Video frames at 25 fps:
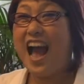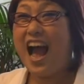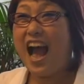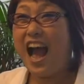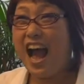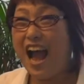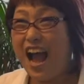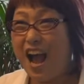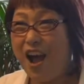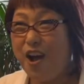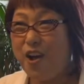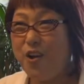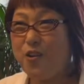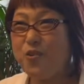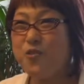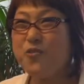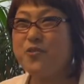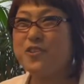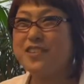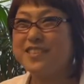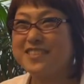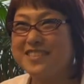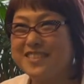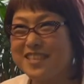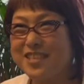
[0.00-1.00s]

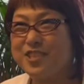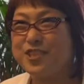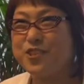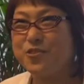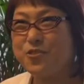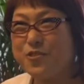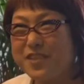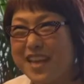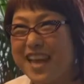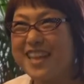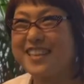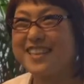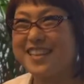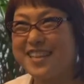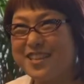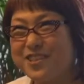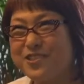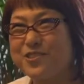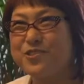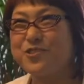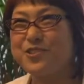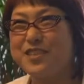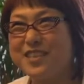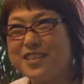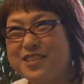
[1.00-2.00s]
how did you get
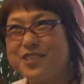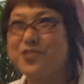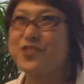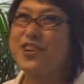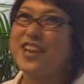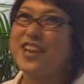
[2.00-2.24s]
into this